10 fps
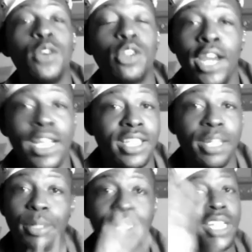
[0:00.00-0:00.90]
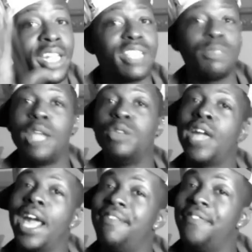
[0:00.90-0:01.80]
crazy, but see, that's why you
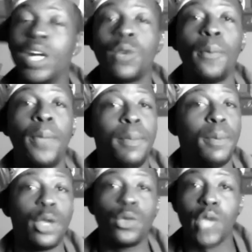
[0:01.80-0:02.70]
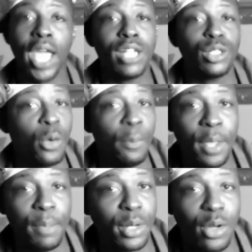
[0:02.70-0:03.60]
can't fuck with people and you can't do
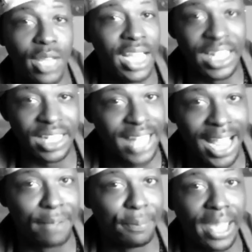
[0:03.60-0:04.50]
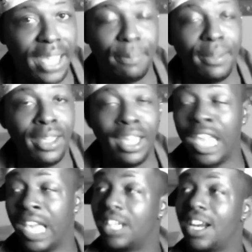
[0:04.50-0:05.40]
people no anything, baby.
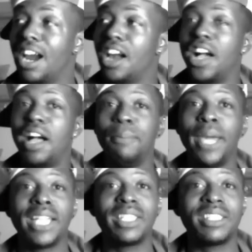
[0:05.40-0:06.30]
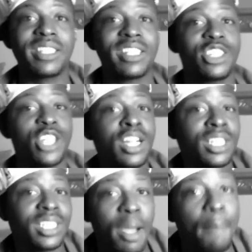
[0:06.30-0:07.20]
Girl, Amanda
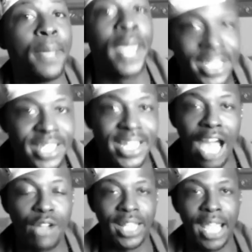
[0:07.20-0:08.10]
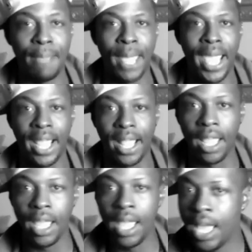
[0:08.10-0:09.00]
jumped the piss out that
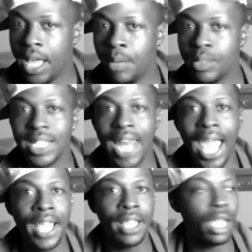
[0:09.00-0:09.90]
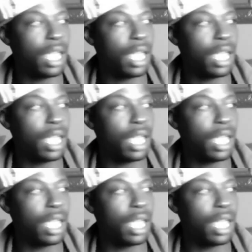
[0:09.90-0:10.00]
man. He was like,